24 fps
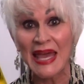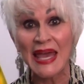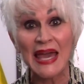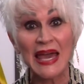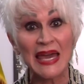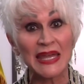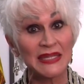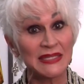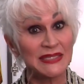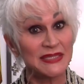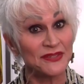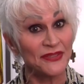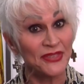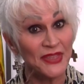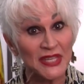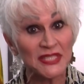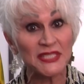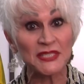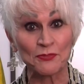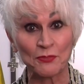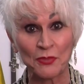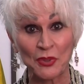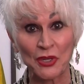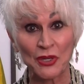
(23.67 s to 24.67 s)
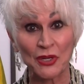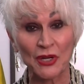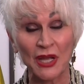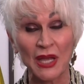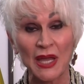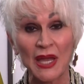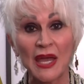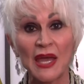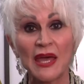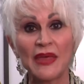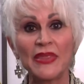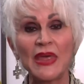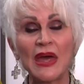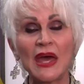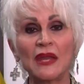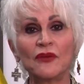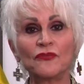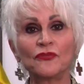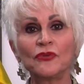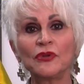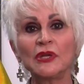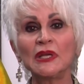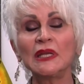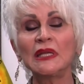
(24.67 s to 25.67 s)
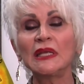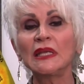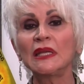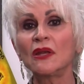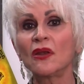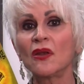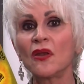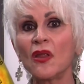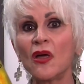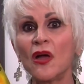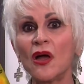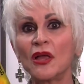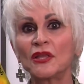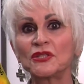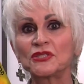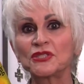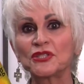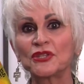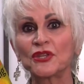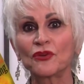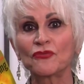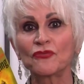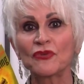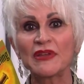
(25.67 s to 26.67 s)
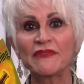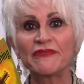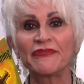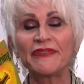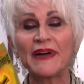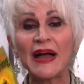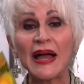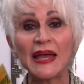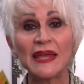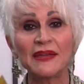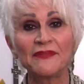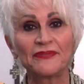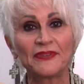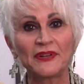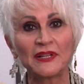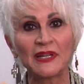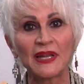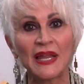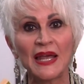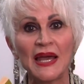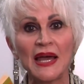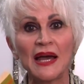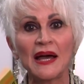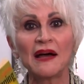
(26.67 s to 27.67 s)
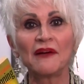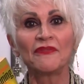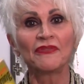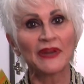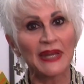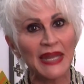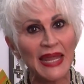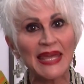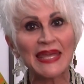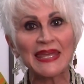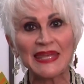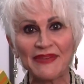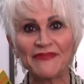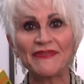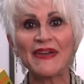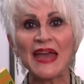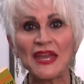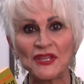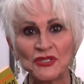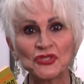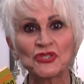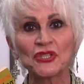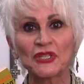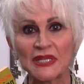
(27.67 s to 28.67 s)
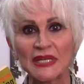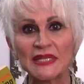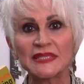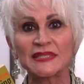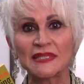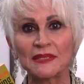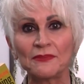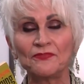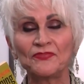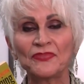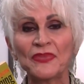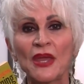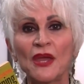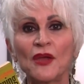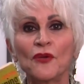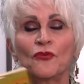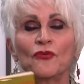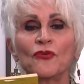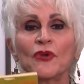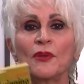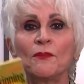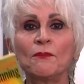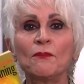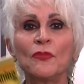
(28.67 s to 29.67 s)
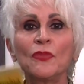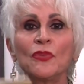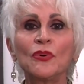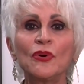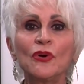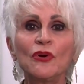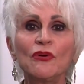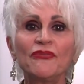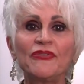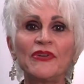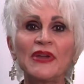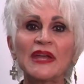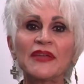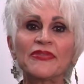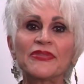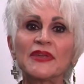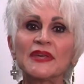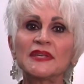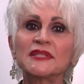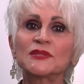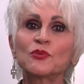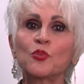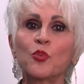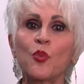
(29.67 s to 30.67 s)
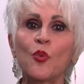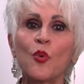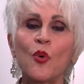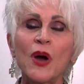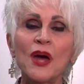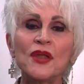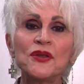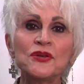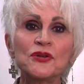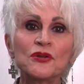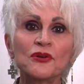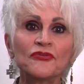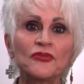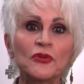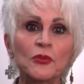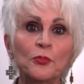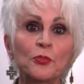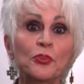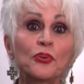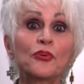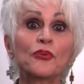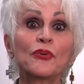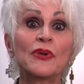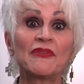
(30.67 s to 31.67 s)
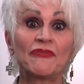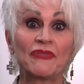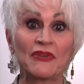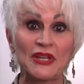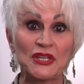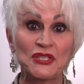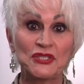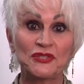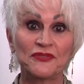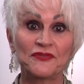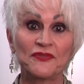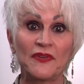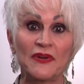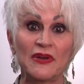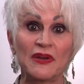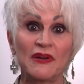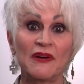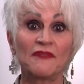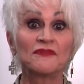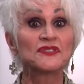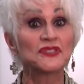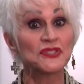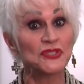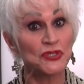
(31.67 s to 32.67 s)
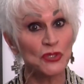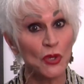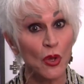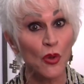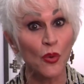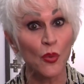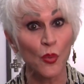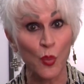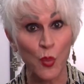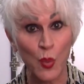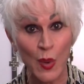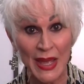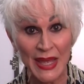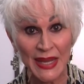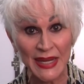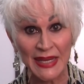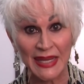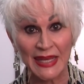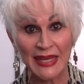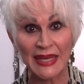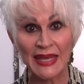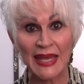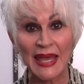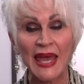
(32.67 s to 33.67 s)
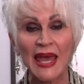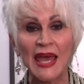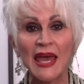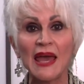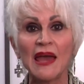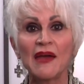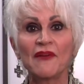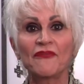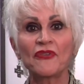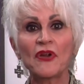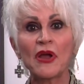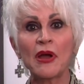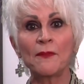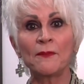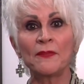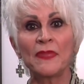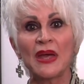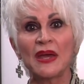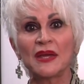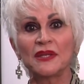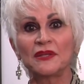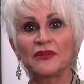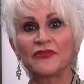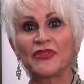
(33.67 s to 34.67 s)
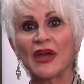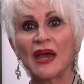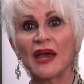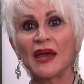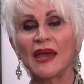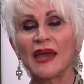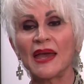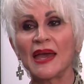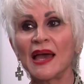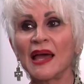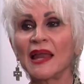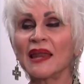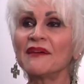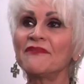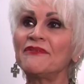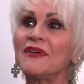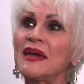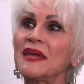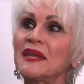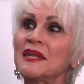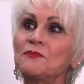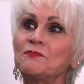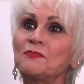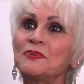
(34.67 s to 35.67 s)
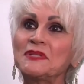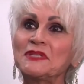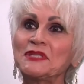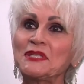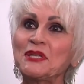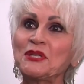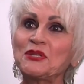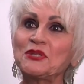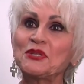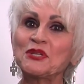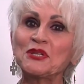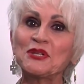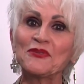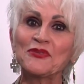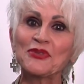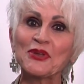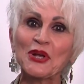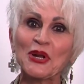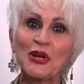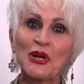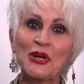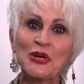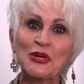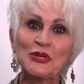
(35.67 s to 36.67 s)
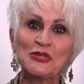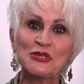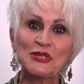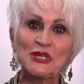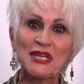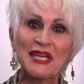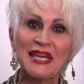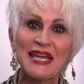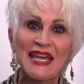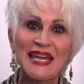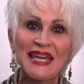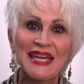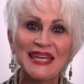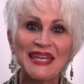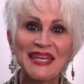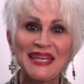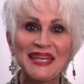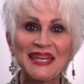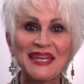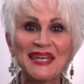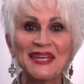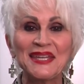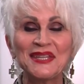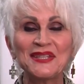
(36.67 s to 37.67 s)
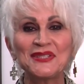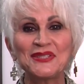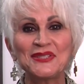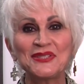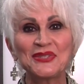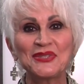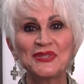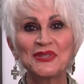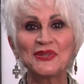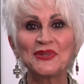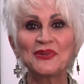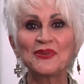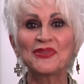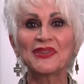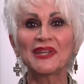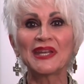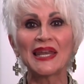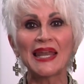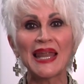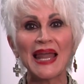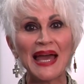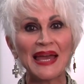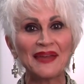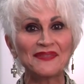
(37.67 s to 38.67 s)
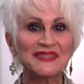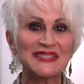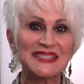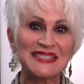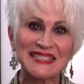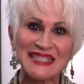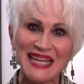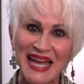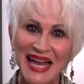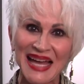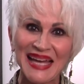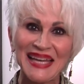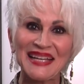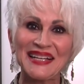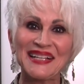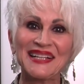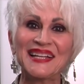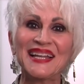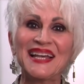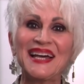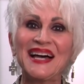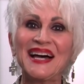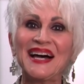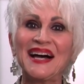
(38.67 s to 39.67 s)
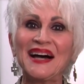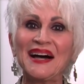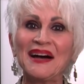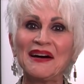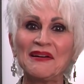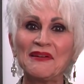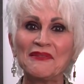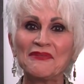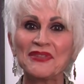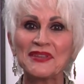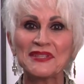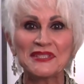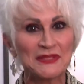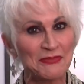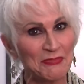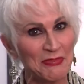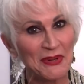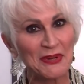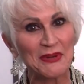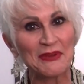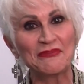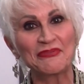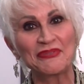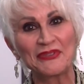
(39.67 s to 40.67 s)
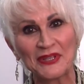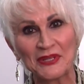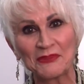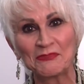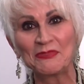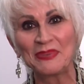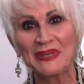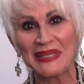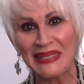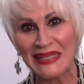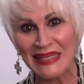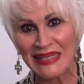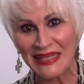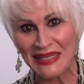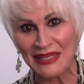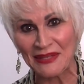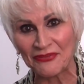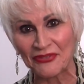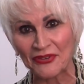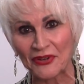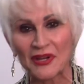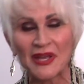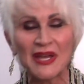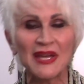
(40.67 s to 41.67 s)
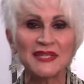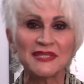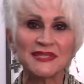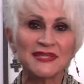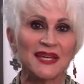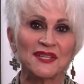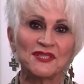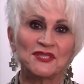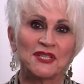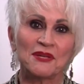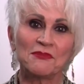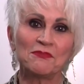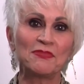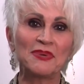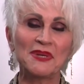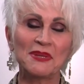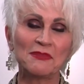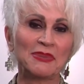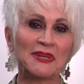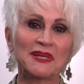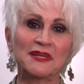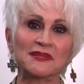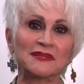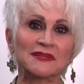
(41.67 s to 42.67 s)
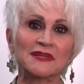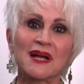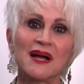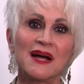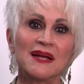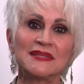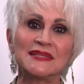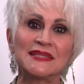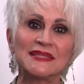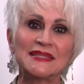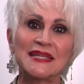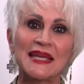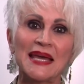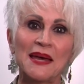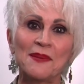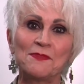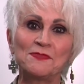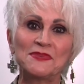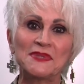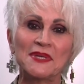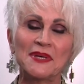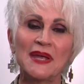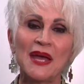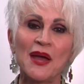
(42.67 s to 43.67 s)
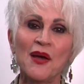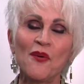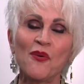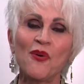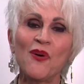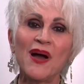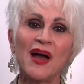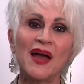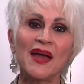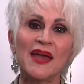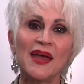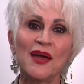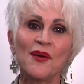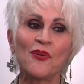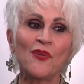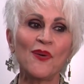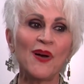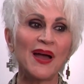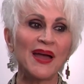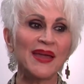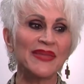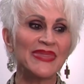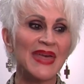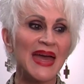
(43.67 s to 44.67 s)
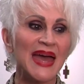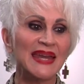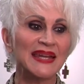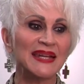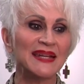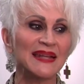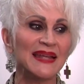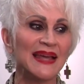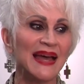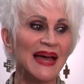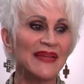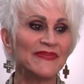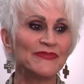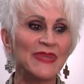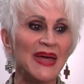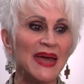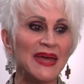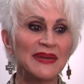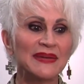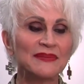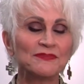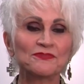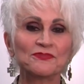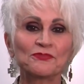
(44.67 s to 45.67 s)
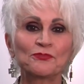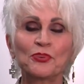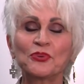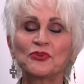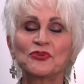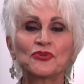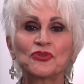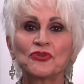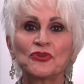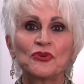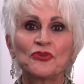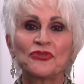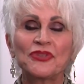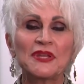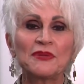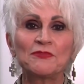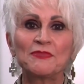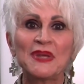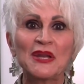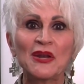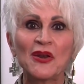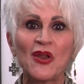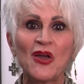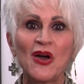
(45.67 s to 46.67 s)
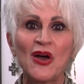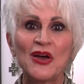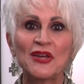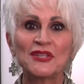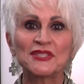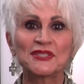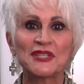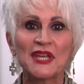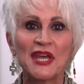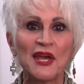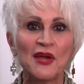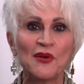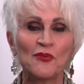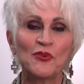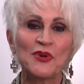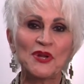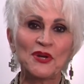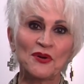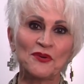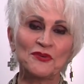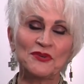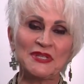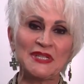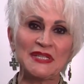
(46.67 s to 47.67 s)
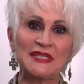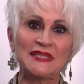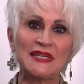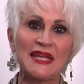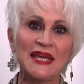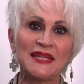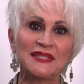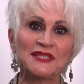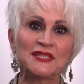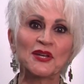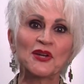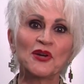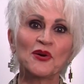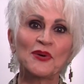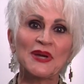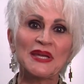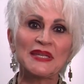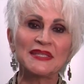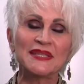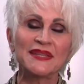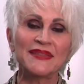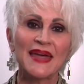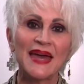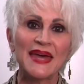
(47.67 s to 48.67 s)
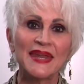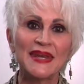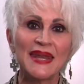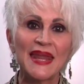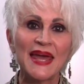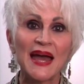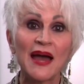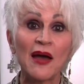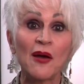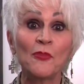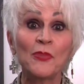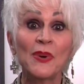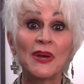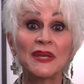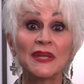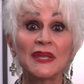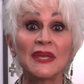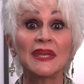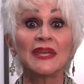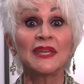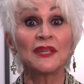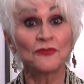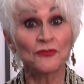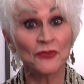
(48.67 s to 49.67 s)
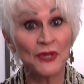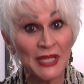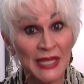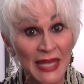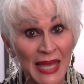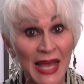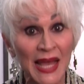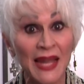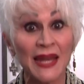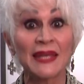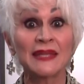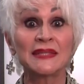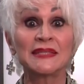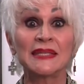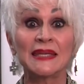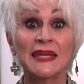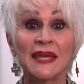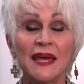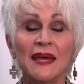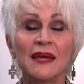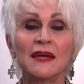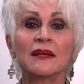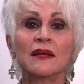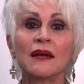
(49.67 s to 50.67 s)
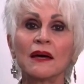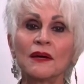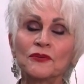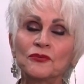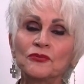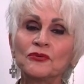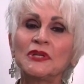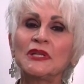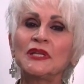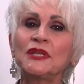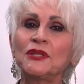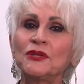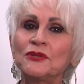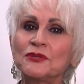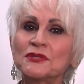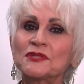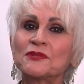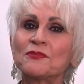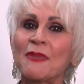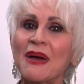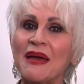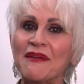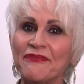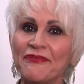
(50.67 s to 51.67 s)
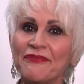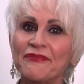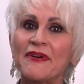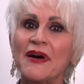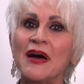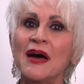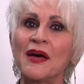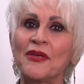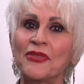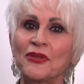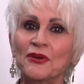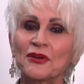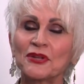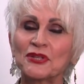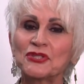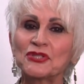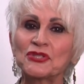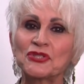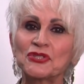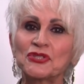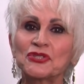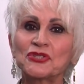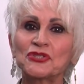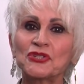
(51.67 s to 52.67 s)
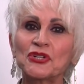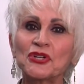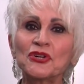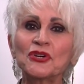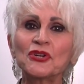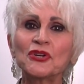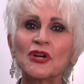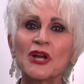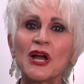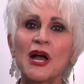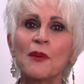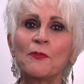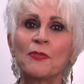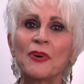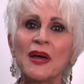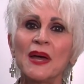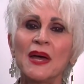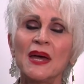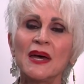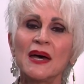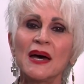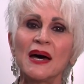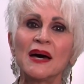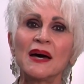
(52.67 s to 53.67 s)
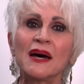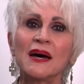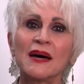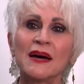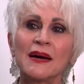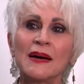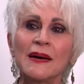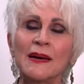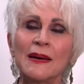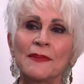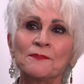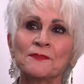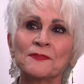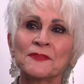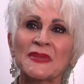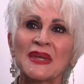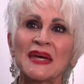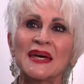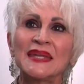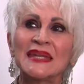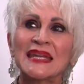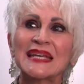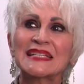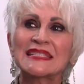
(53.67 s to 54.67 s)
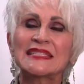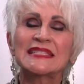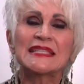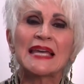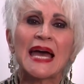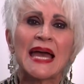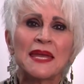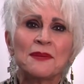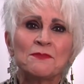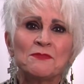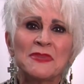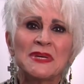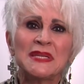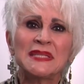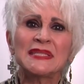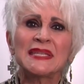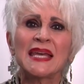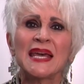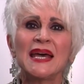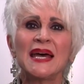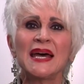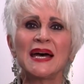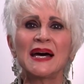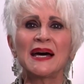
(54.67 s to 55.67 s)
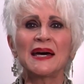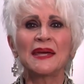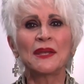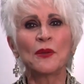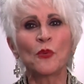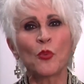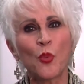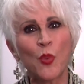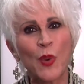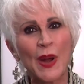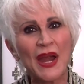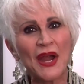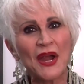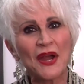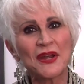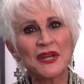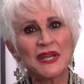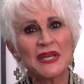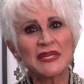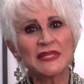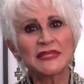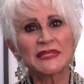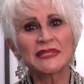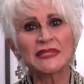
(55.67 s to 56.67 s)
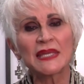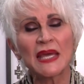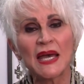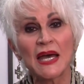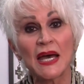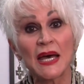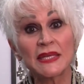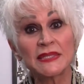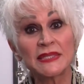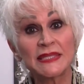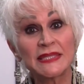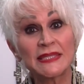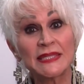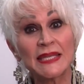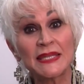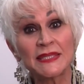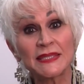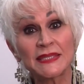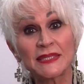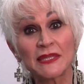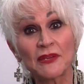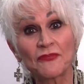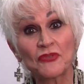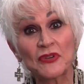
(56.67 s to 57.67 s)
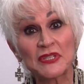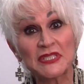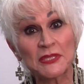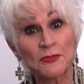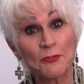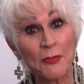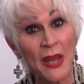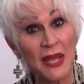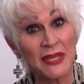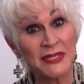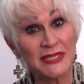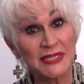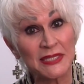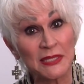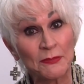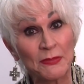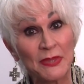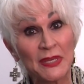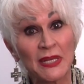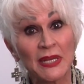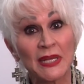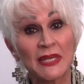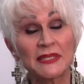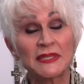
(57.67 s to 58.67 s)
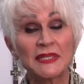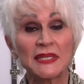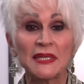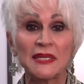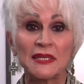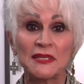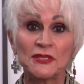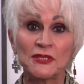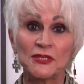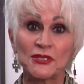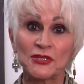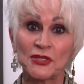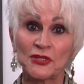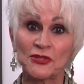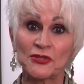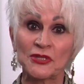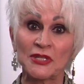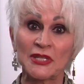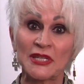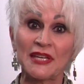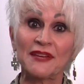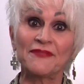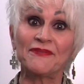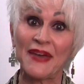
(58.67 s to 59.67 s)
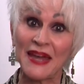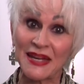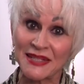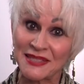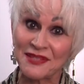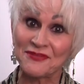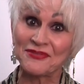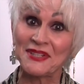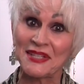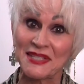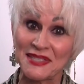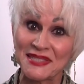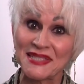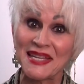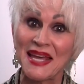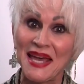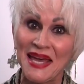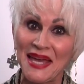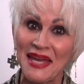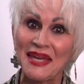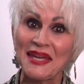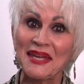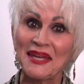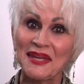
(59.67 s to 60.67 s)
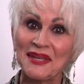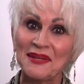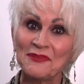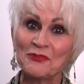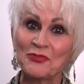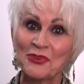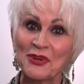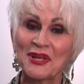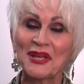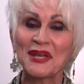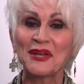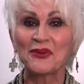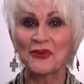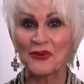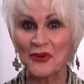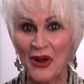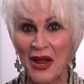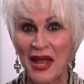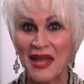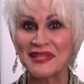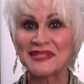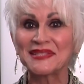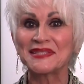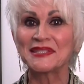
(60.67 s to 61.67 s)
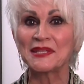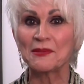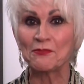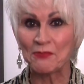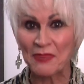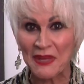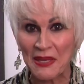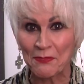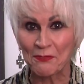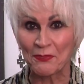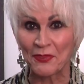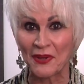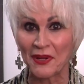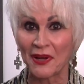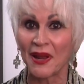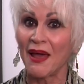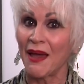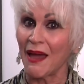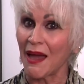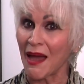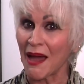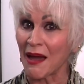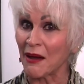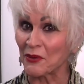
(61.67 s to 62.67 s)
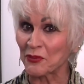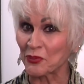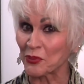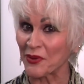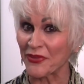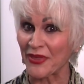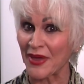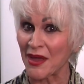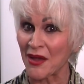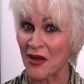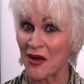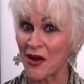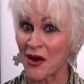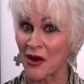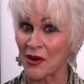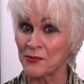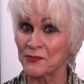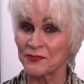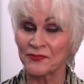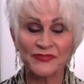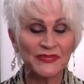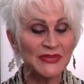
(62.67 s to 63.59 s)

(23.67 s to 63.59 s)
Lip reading: And it's this book that really launched the revival of lay evangelism, removing this wonderful privilege of soul winning from the elevated position of the clergy into the lifestyle of the Spirit-filled believer. Such a biblical concept. Why that truth had been lost, we don't need to go into that now, but in reality, God really used my father to stir up an excitement, an awareness, a sense of responsibility, and certainly effectiveness in bringing Christ to people out where they are.